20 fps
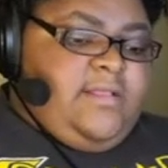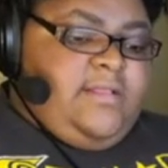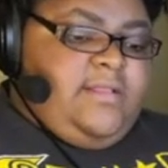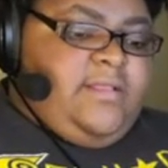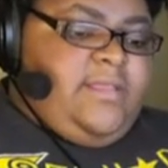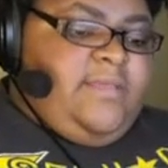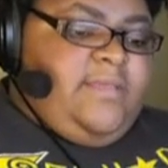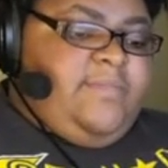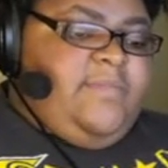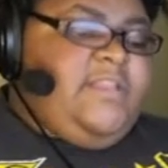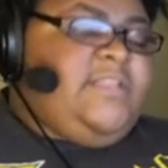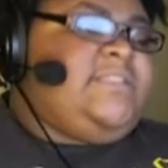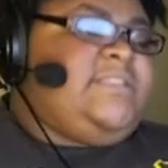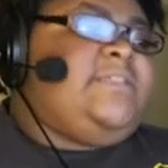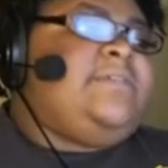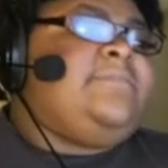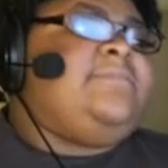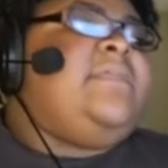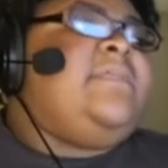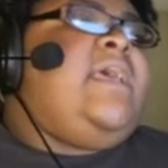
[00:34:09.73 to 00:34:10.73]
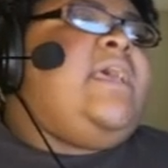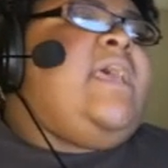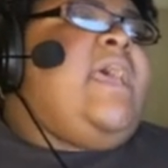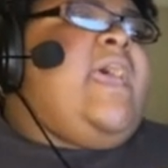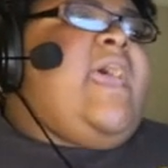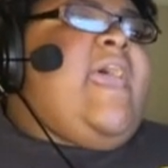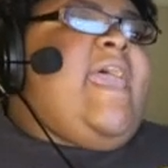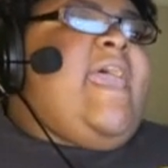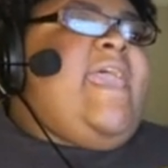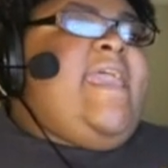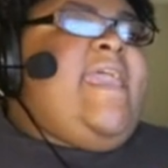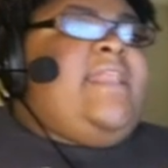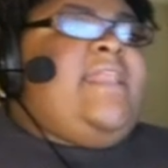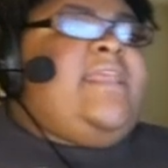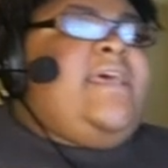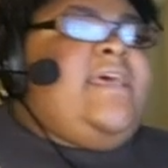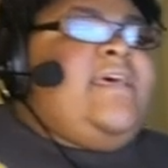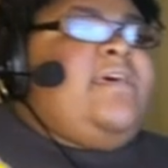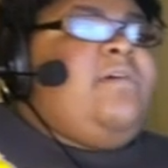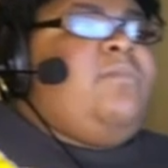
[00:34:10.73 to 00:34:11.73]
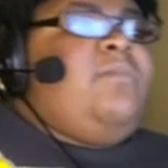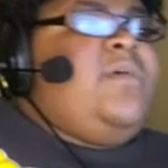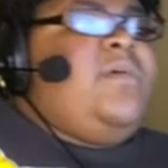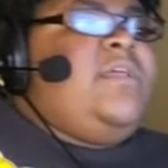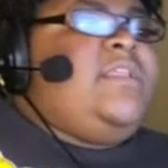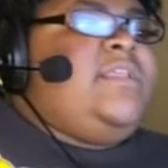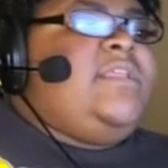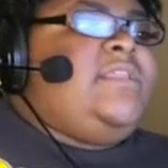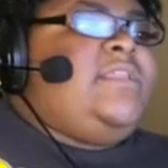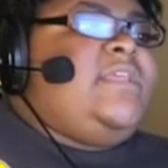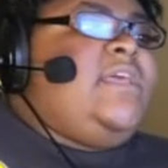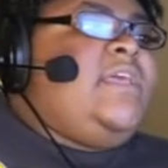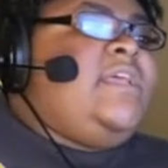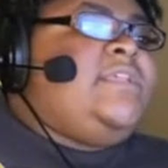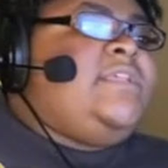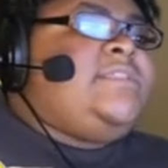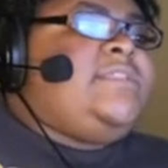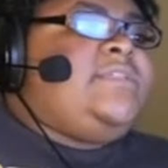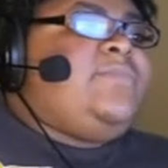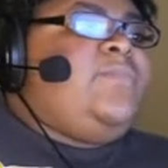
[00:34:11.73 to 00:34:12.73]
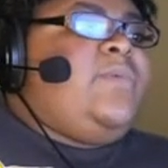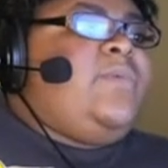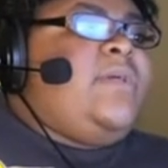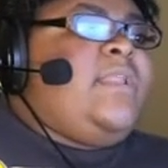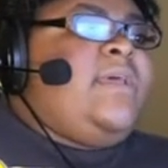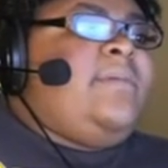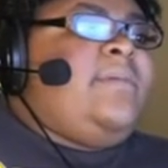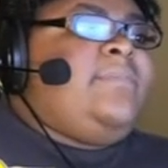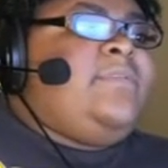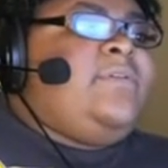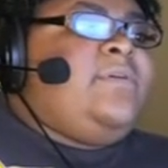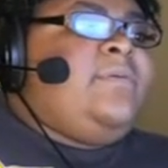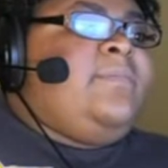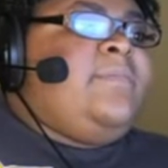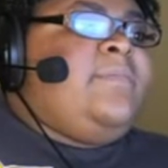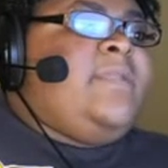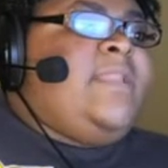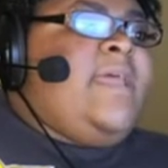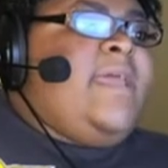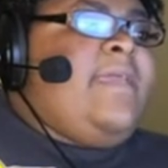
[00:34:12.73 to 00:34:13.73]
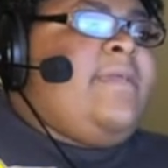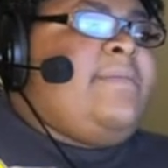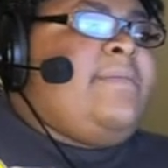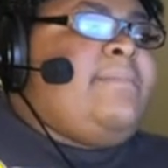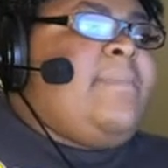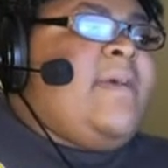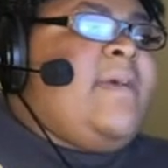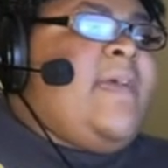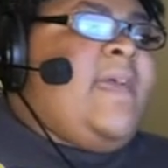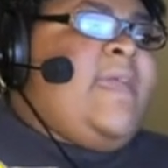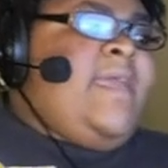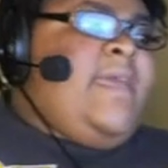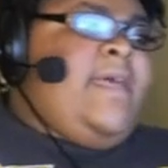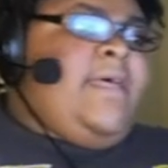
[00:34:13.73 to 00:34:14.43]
immunity. And one of the things what I'm doing with like my